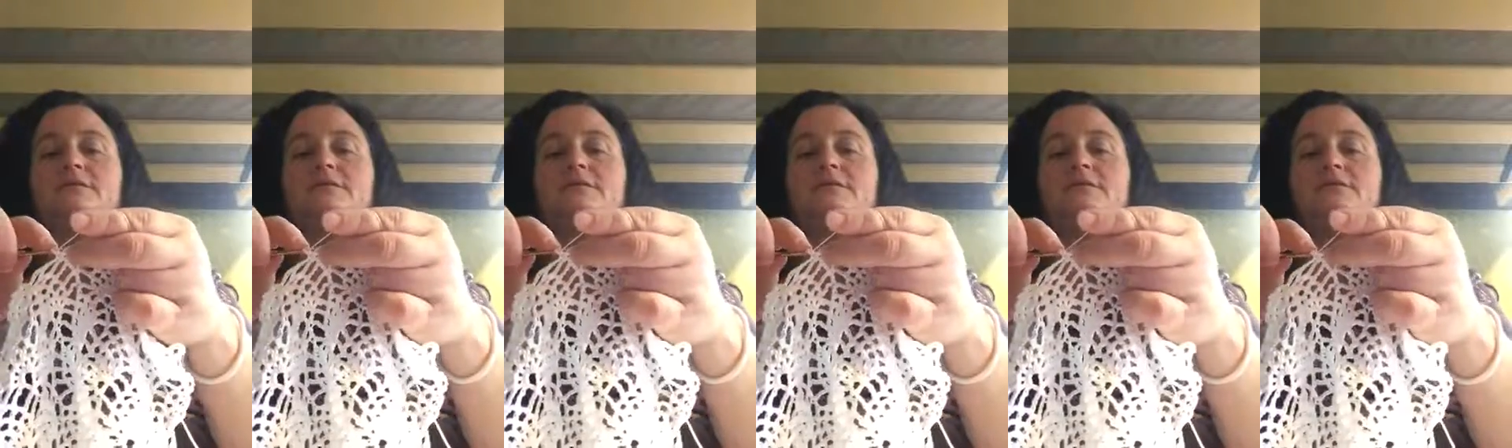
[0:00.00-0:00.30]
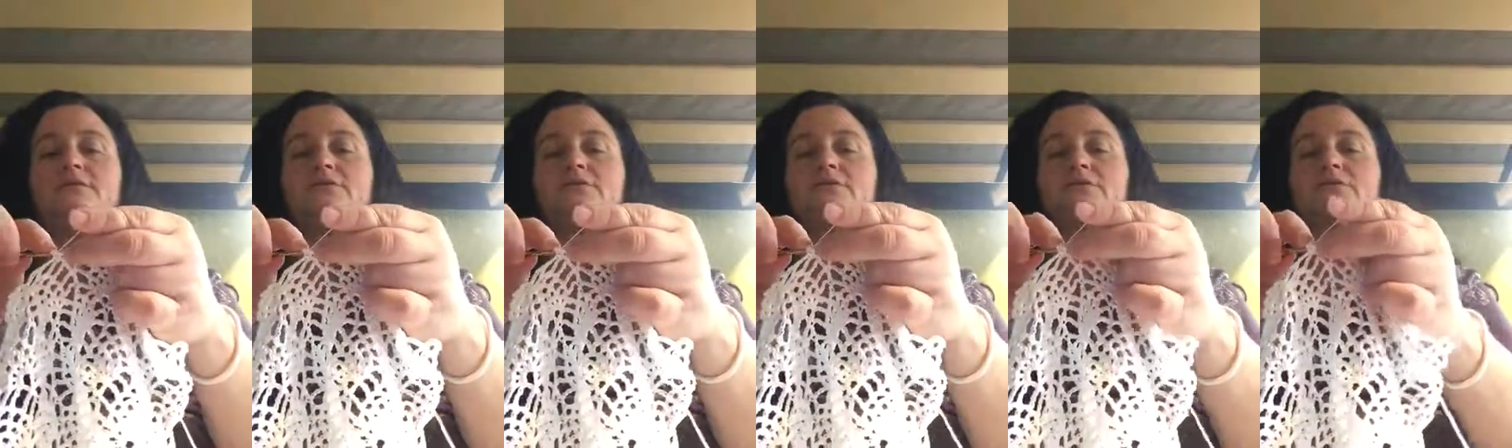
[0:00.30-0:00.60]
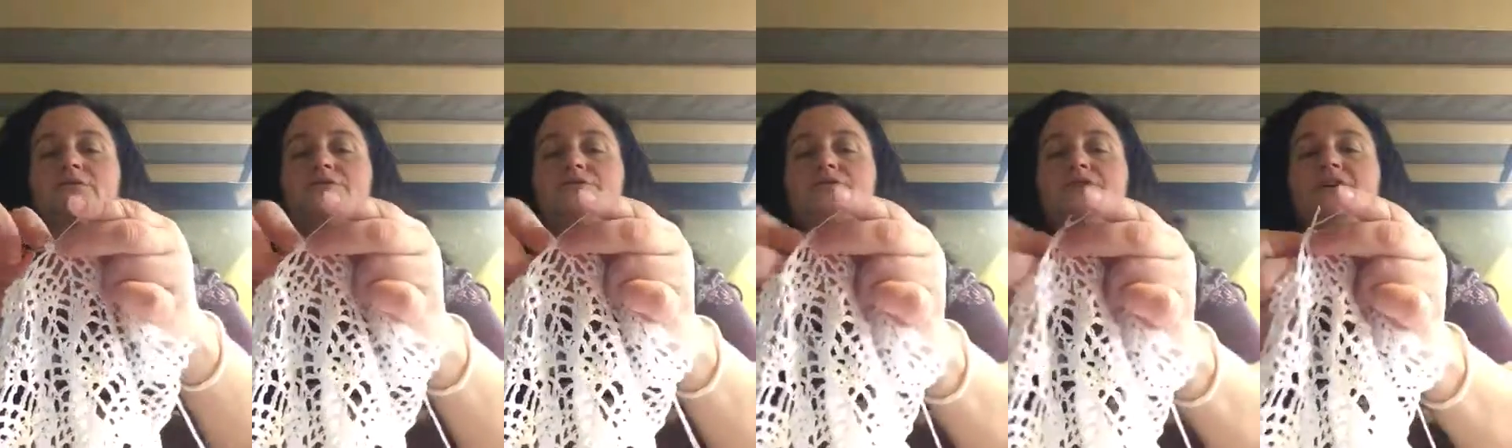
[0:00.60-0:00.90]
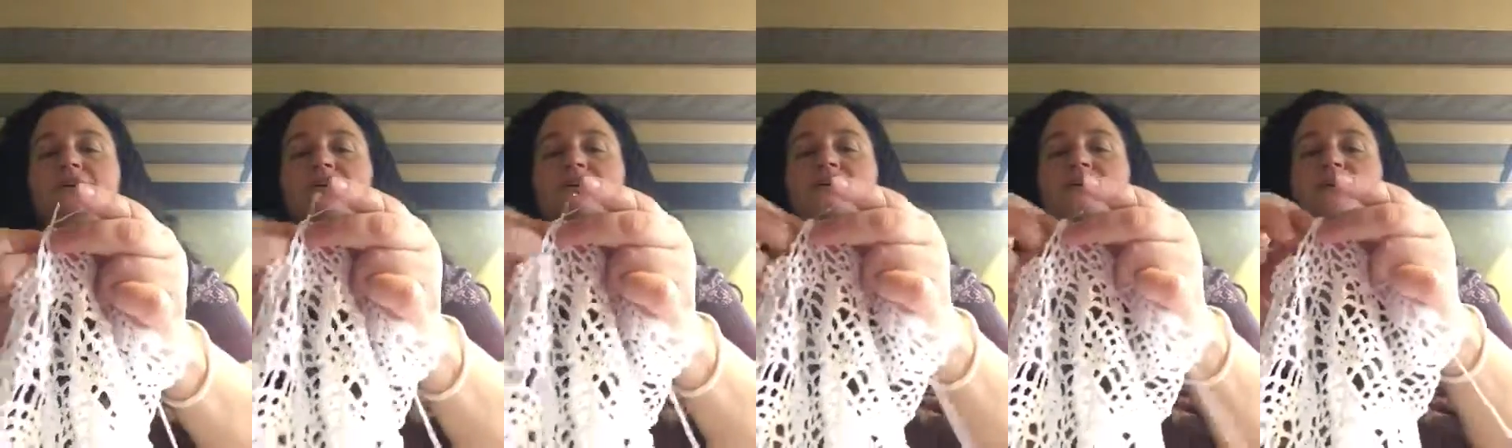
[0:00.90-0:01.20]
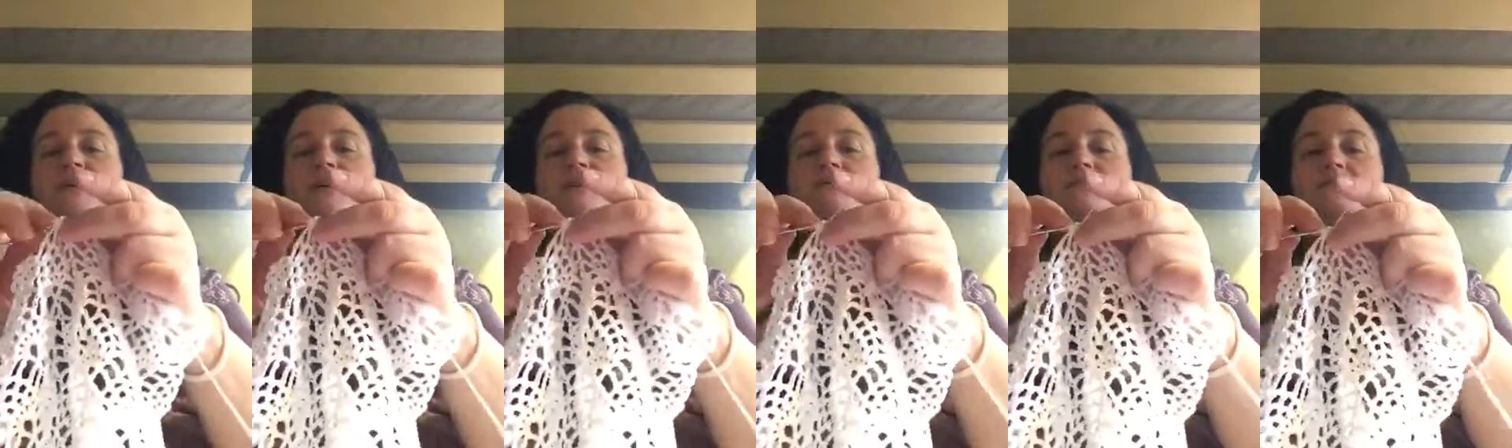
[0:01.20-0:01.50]
single crochet into the
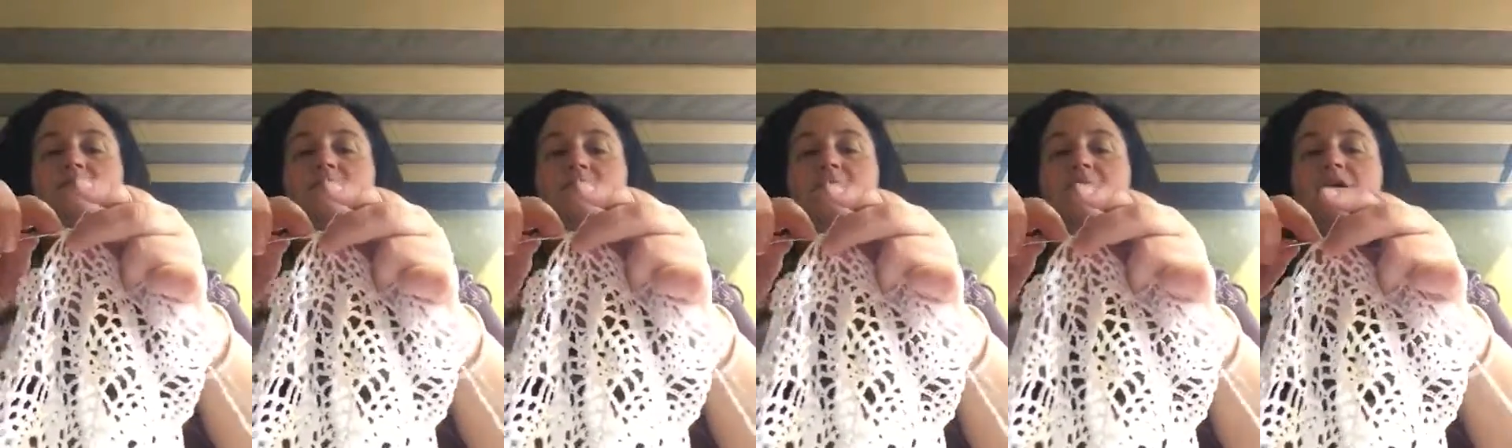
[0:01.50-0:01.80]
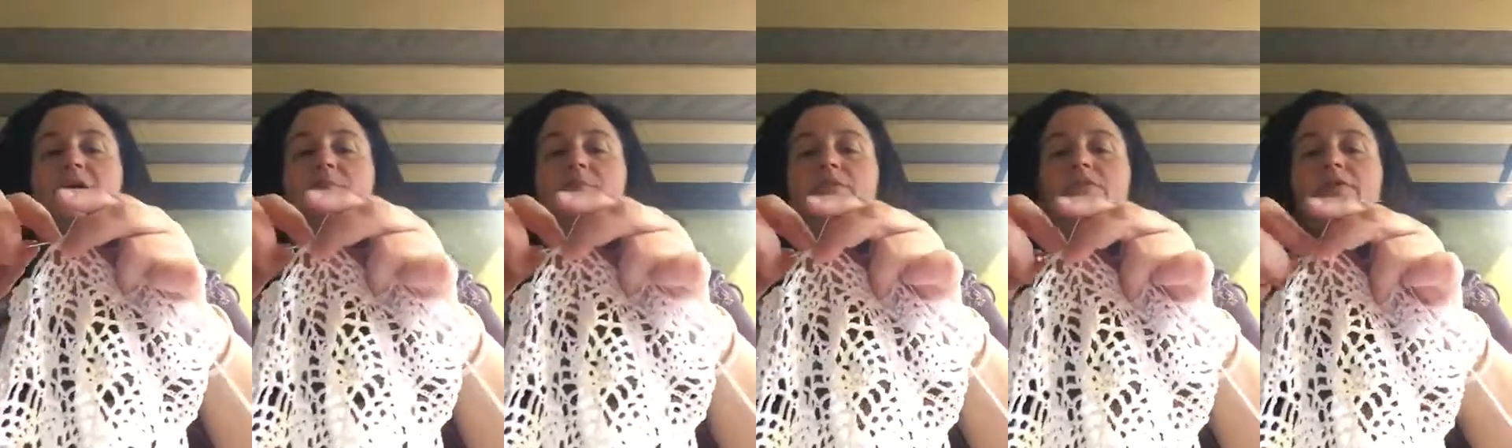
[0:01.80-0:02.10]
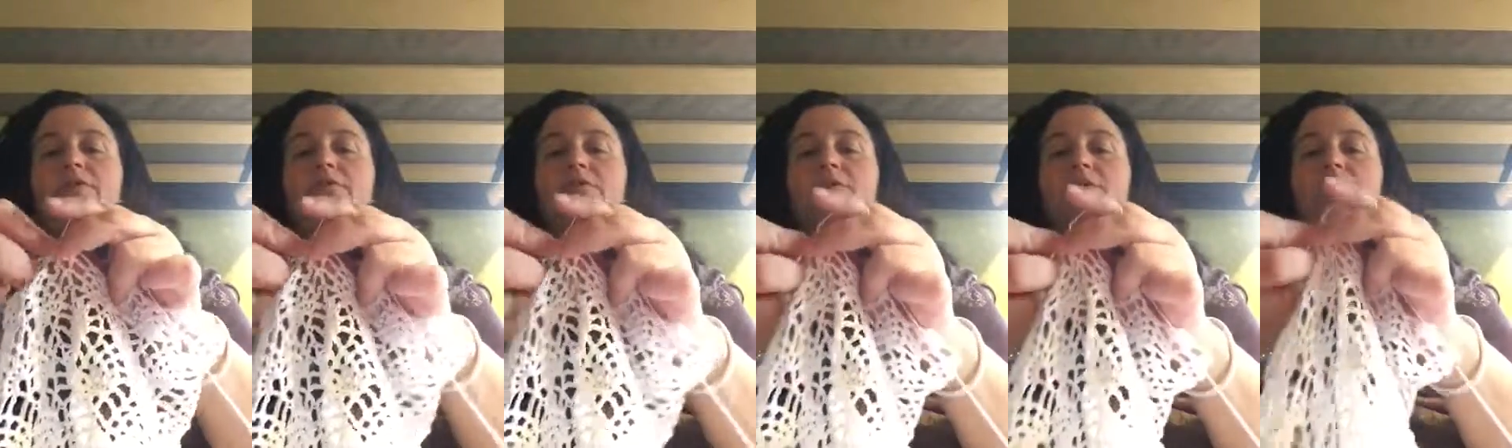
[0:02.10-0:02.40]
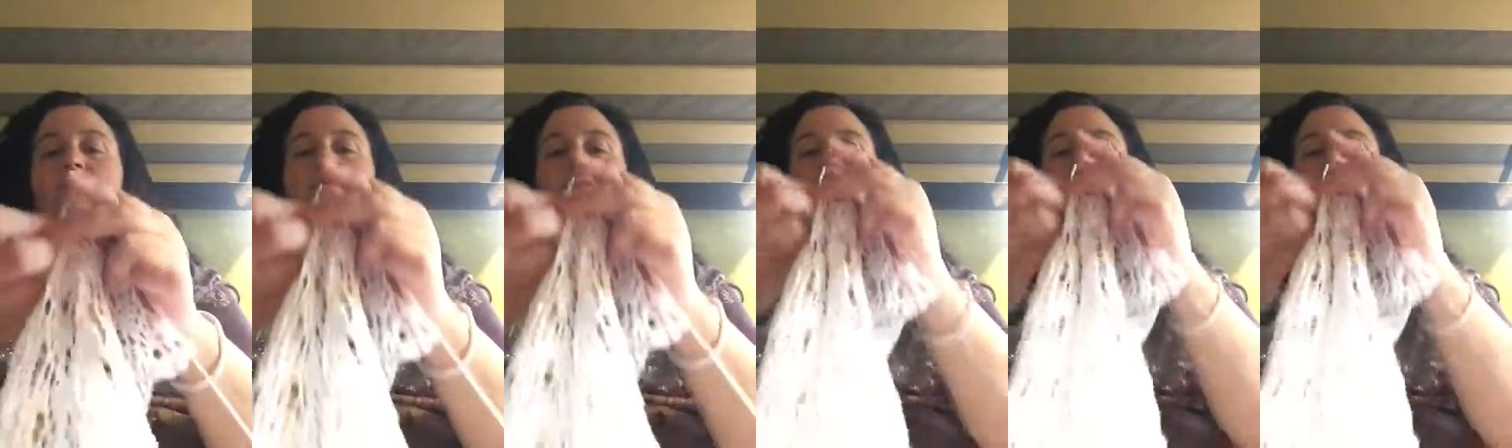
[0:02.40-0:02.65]
next little gap there,